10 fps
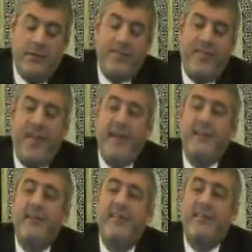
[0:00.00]
In
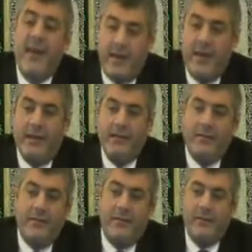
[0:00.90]
30 seconds,
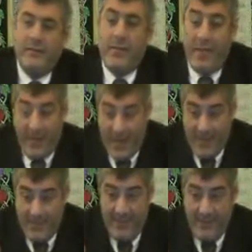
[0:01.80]

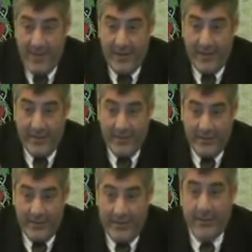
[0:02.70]
30 seconds.
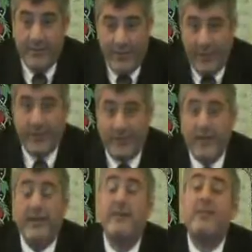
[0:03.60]
It's 30
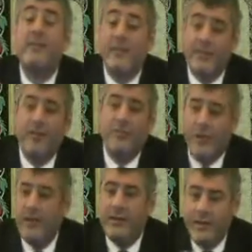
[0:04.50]
seconds. It's an
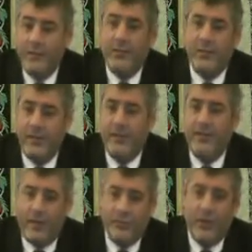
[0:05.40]
exaggerated. It was
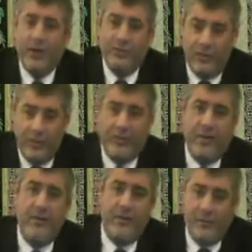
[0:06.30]
exaggeration. It was
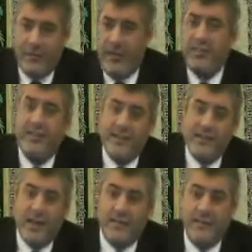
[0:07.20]
even less
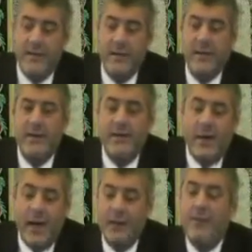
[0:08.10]
than that.
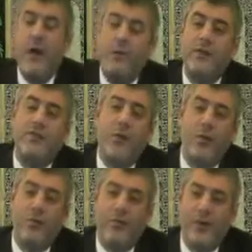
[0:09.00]
I found a
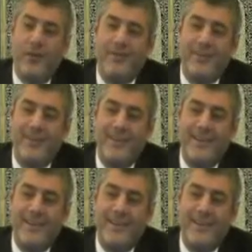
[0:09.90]
source for it.